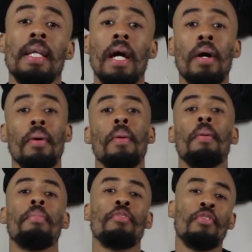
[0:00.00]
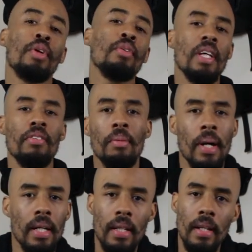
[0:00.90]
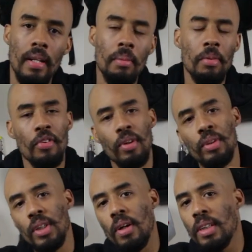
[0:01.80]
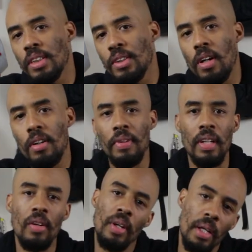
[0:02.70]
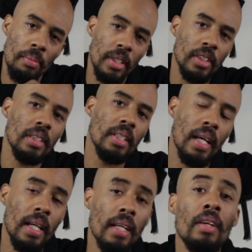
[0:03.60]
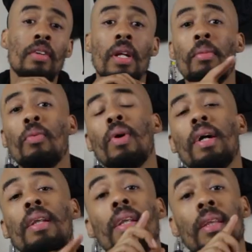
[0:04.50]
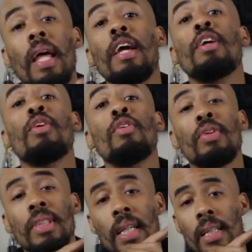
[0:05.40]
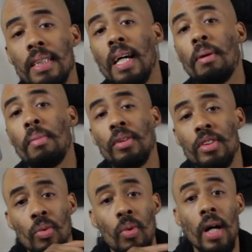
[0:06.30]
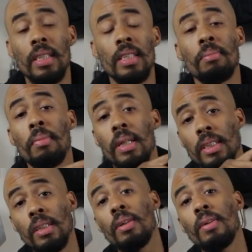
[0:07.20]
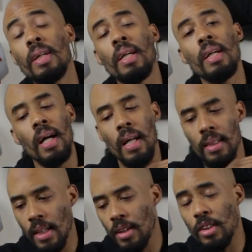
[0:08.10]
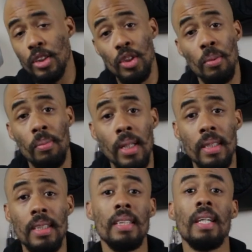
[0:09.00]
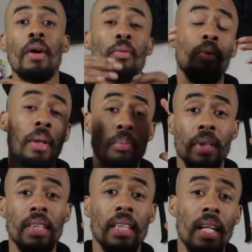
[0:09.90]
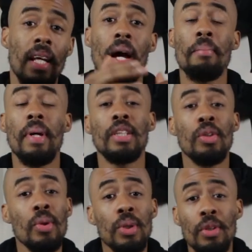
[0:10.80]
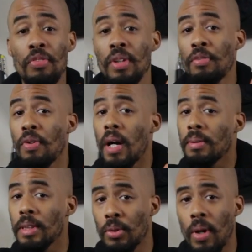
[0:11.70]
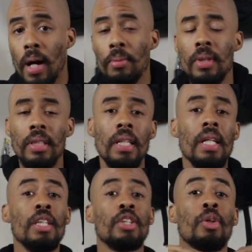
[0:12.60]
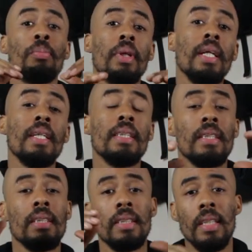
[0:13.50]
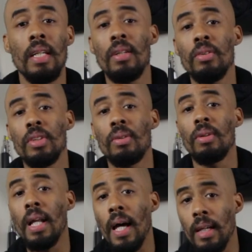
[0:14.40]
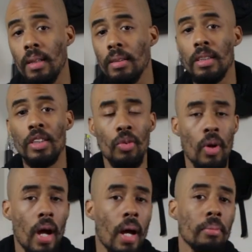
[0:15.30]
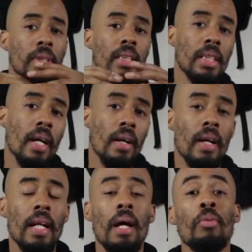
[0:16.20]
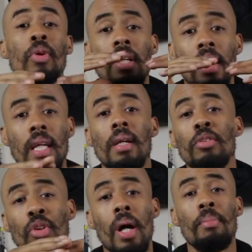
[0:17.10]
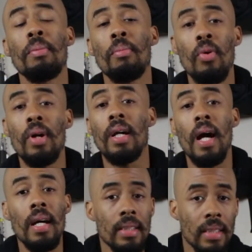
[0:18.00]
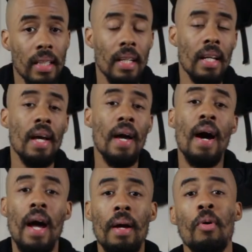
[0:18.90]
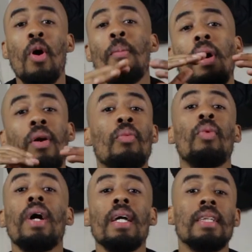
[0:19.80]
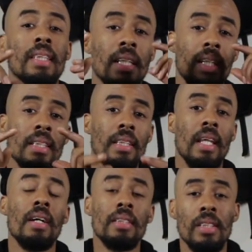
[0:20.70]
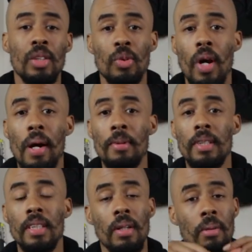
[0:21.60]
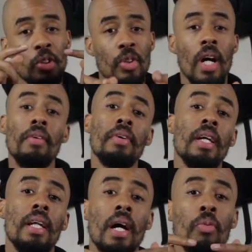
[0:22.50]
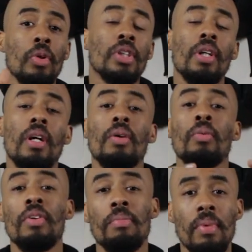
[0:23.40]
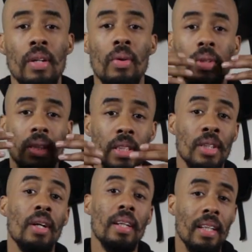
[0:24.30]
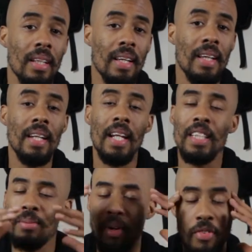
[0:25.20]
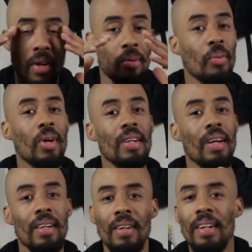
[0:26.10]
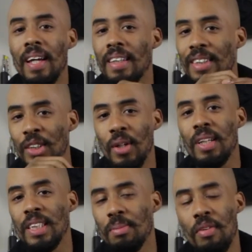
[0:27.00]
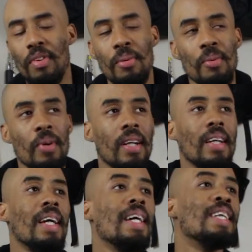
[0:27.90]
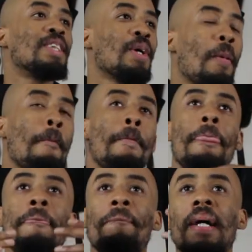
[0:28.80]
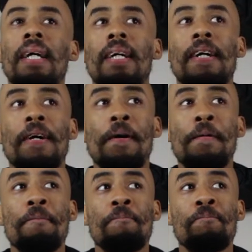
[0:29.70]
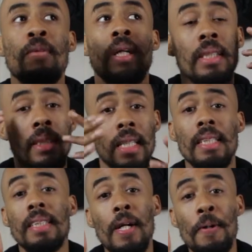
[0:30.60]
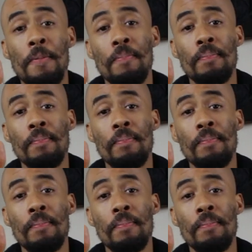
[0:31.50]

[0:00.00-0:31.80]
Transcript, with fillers: Now, before you leave about it here, before you turn this off and go about your day, number one, thank you for taking the time out to watch my show. I thank y'all so much. I really appreciate it. I'm at 255 subscribers, so please continue to like, subscribe, share, and I'm gonna keep dropping more content. I am on my way to get a thousand subscribers and I'm striving and I want y'all with me on this journey. That is my favorite word. Y'all know that journey is my favorite word. So um, check this out.